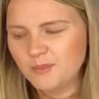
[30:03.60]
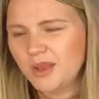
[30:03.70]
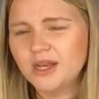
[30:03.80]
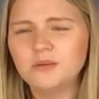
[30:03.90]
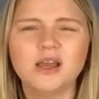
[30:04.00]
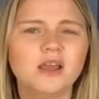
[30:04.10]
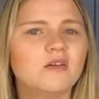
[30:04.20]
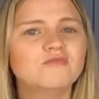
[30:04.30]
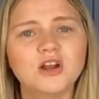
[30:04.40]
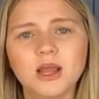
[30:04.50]
But anyway,
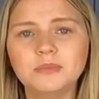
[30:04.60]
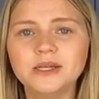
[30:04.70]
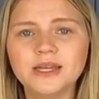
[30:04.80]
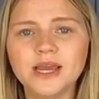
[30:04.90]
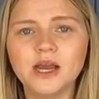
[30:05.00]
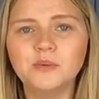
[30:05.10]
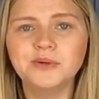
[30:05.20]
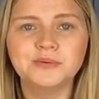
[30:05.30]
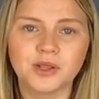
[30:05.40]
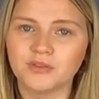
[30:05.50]
I'm rambling now.
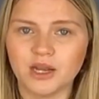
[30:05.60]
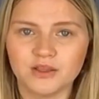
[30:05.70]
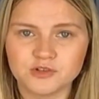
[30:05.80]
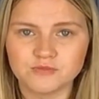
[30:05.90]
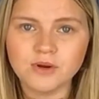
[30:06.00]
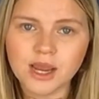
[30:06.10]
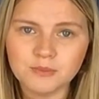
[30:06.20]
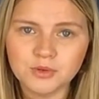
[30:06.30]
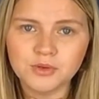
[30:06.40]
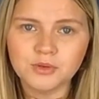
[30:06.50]
We all know that I love to
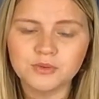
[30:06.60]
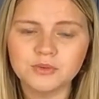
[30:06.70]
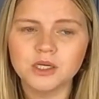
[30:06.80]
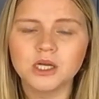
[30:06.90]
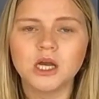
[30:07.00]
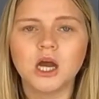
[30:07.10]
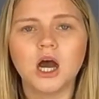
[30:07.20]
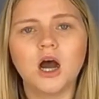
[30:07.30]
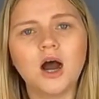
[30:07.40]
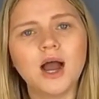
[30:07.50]
ramble.
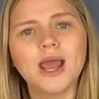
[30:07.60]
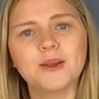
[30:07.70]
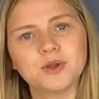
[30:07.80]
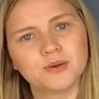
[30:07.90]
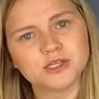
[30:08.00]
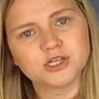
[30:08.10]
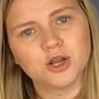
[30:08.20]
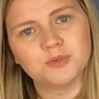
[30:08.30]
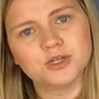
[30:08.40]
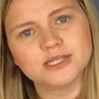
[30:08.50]
I am going to
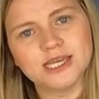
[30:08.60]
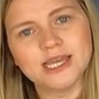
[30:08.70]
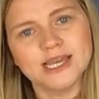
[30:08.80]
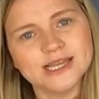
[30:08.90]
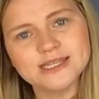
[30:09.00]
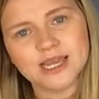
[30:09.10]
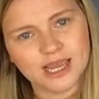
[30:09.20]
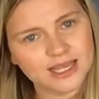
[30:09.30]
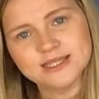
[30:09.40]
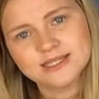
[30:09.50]
go because it is
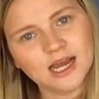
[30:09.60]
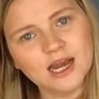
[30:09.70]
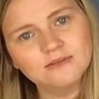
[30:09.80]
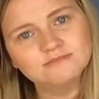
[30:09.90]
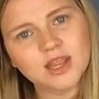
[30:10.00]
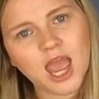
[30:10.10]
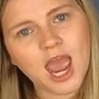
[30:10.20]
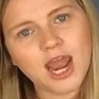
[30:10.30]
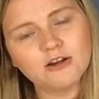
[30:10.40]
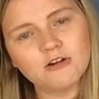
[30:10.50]
Easter
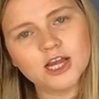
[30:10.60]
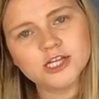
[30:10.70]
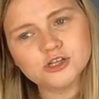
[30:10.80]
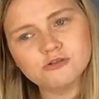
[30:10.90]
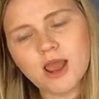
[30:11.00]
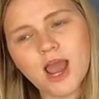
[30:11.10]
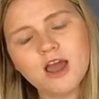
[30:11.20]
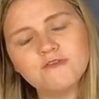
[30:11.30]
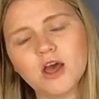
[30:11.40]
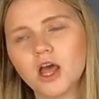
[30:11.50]
and I do
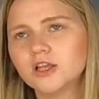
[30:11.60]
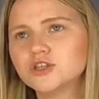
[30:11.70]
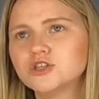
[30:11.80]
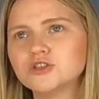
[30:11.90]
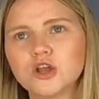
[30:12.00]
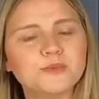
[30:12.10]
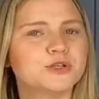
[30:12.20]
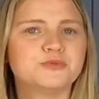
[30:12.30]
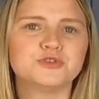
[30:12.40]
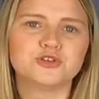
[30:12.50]
have so
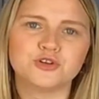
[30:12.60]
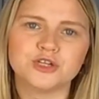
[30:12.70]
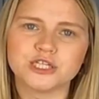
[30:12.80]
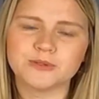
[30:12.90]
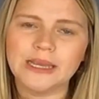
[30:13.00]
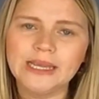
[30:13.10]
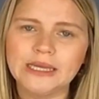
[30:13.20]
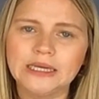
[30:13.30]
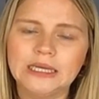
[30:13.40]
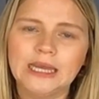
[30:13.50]
much more chocolate to
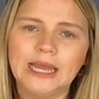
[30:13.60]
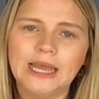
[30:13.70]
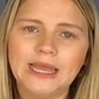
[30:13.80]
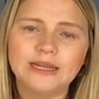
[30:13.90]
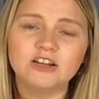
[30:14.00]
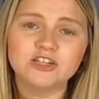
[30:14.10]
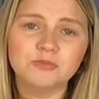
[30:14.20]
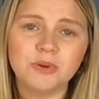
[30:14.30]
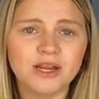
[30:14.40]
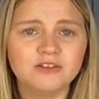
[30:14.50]
eat, and I
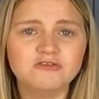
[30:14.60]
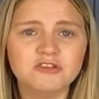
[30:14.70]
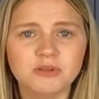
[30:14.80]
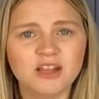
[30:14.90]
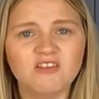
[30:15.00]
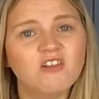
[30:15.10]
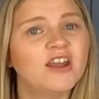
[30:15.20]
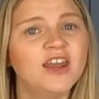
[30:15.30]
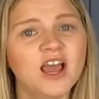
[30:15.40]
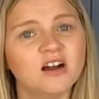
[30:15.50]
do plan on doing that
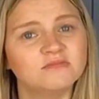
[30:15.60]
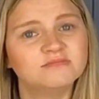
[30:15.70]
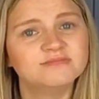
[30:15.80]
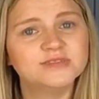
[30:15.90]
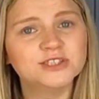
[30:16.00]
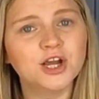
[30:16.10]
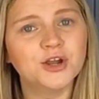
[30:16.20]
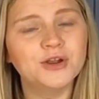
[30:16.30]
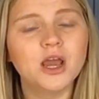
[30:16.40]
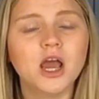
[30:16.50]
right now. So
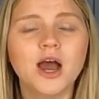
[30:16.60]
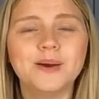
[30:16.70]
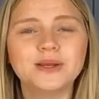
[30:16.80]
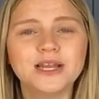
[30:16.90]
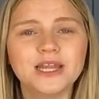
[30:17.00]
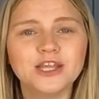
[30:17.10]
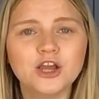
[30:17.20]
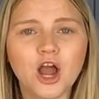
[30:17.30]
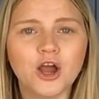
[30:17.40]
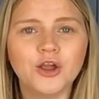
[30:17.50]
I'm going to let you
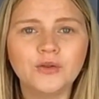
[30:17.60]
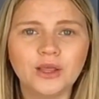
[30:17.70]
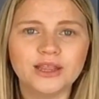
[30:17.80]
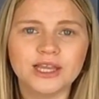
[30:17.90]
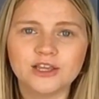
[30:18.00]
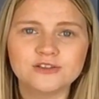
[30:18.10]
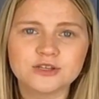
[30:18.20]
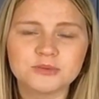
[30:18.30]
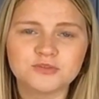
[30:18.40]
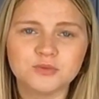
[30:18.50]
go. Thank you
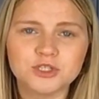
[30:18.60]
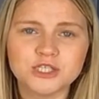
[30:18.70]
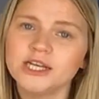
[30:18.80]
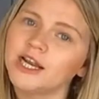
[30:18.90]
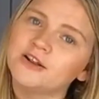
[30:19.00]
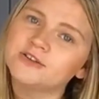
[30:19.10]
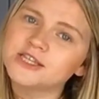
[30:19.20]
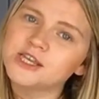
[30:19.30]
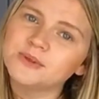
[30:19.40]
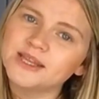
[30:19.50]
so much for watching, and I'll
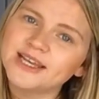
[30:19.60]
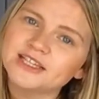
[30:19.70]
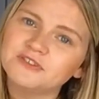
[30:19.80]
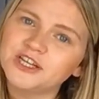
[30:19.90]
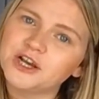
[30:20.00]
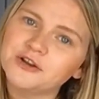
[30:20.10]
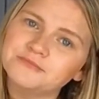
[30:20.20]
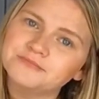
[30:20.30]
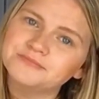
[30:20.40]
see you in the next video.